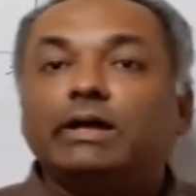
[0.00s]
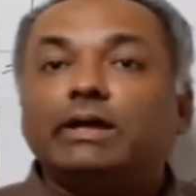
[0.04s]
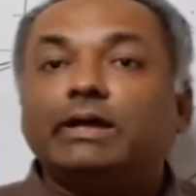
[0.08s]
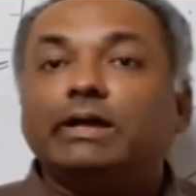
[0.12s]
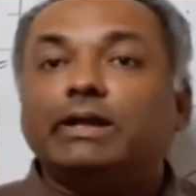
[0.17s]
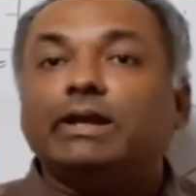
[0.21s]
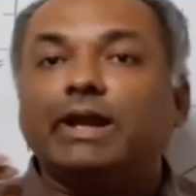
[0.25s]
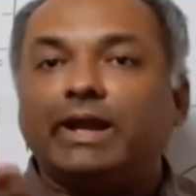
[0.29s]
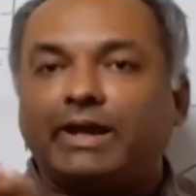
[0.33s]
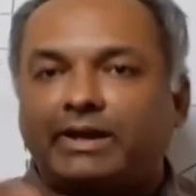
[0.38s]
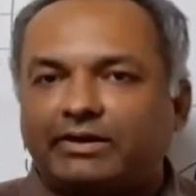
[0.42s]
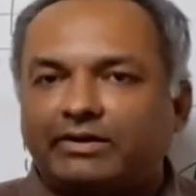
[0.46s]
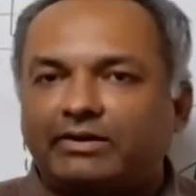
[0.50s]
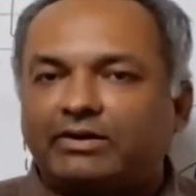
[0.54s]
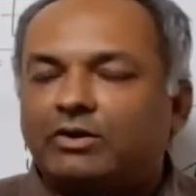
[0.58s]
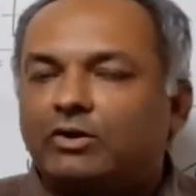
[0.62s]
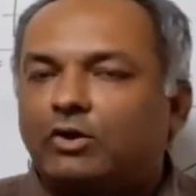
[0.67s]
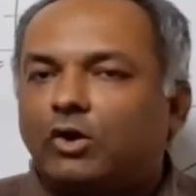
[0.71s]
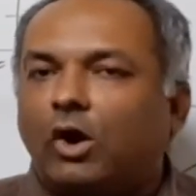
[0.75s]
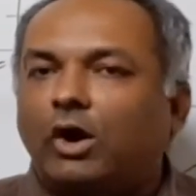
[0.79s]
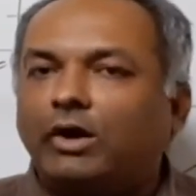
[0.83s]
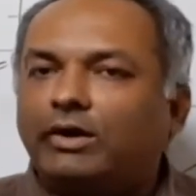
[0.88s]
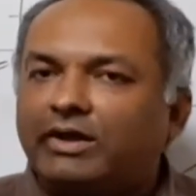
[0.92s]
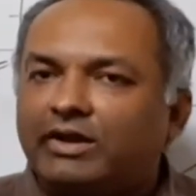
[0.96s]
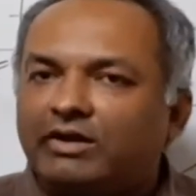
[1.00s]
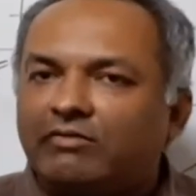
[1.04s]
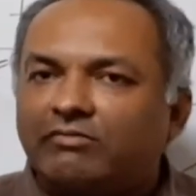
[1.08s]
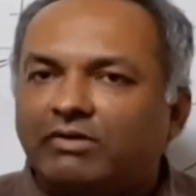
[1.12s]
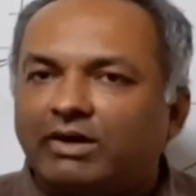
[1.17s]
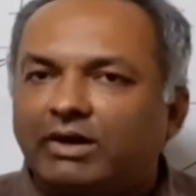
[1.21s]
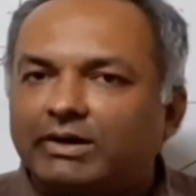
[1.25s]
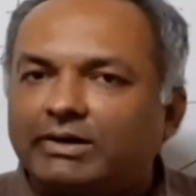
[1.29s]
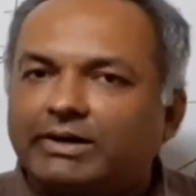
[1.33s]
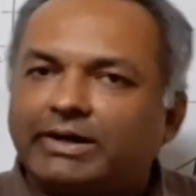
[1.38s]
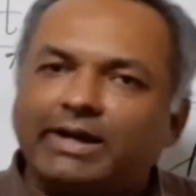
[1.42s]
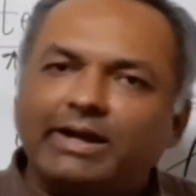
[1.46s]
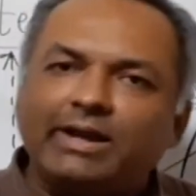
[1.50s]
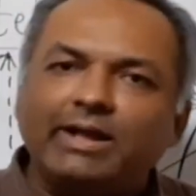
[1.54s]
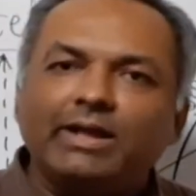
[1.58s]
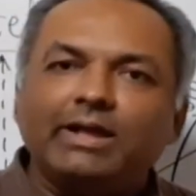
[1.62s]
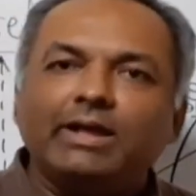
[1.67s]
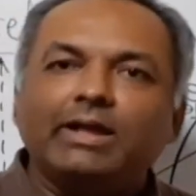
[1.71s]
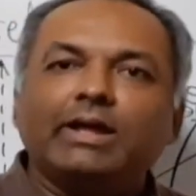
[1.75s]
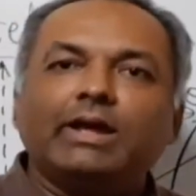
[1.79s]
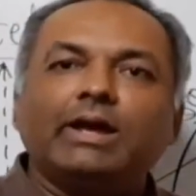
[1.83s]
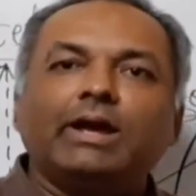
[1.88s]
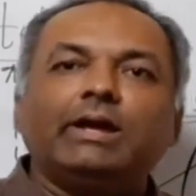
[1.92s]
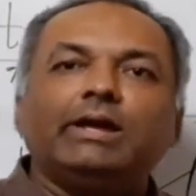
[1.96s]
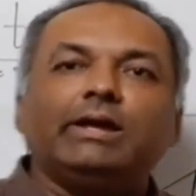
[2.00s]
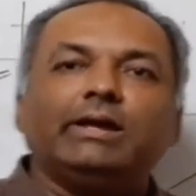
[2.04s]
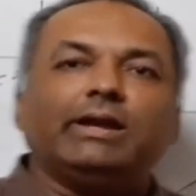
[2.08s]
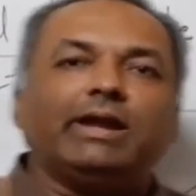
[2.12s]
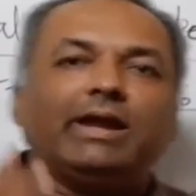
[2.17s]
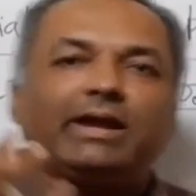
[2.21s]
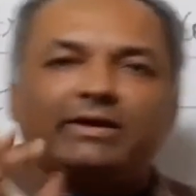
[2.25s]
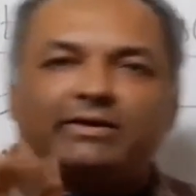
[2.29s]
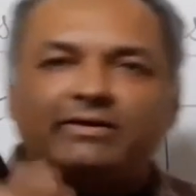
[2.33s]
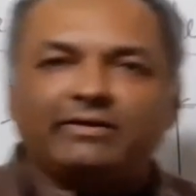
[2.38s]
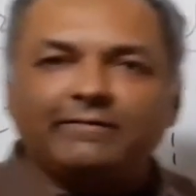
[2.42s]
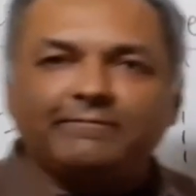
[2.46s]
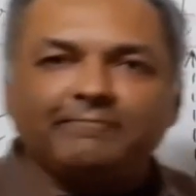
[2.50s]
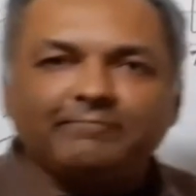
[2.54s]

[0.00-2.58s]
erect, not inverted, erect.